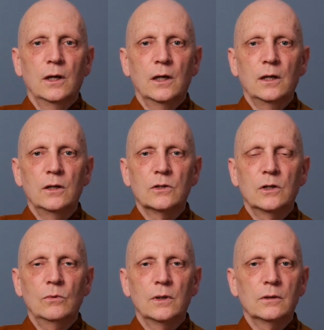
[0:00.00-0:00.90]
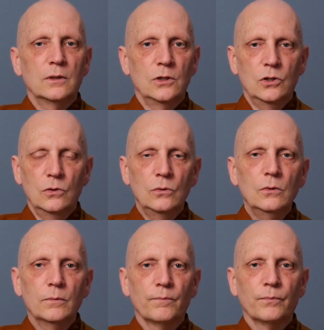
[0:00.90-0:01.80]
It is no other than
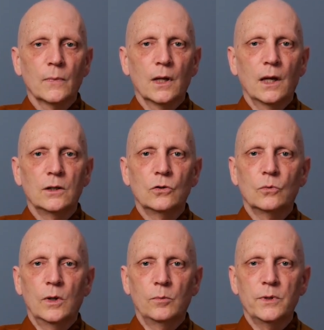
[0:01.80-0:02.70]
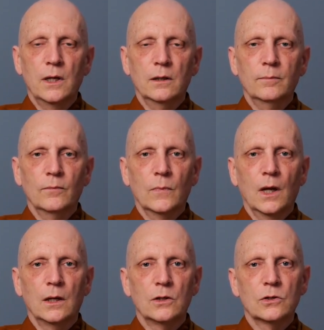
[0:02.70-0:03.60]
you and your well-being,
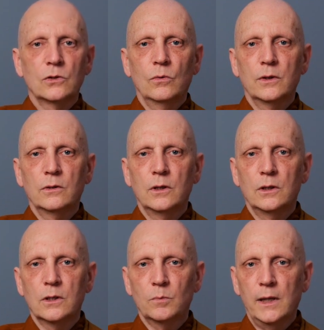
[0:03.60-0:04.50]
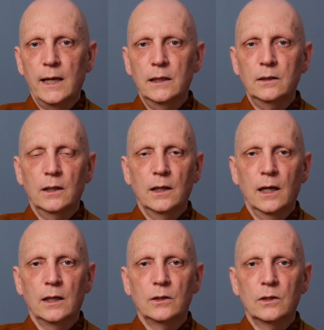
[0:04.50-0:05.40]
and it is no other than this planet
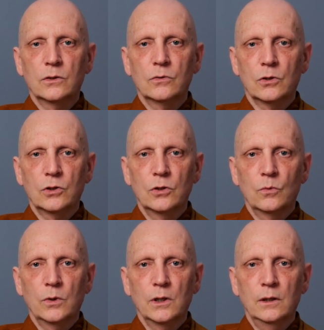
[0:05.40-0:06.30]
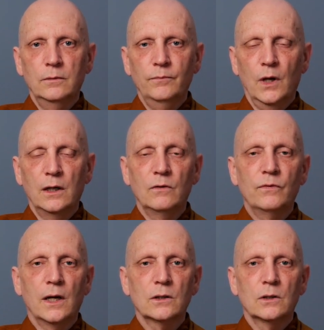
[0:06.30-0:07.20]
and the structure that we're in. And in
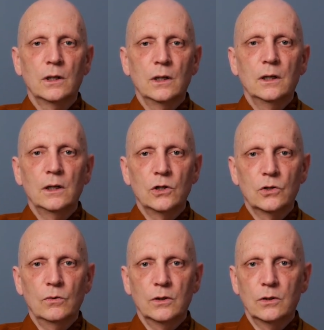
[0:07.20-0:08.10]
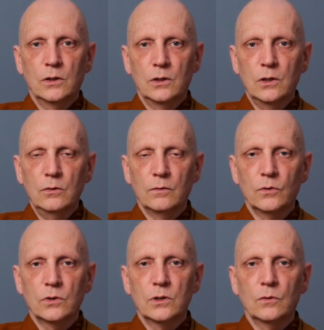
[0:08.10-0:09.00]
fact, it is no other than the
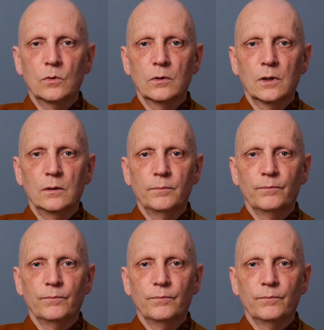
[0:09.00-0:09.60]
universe that we're in.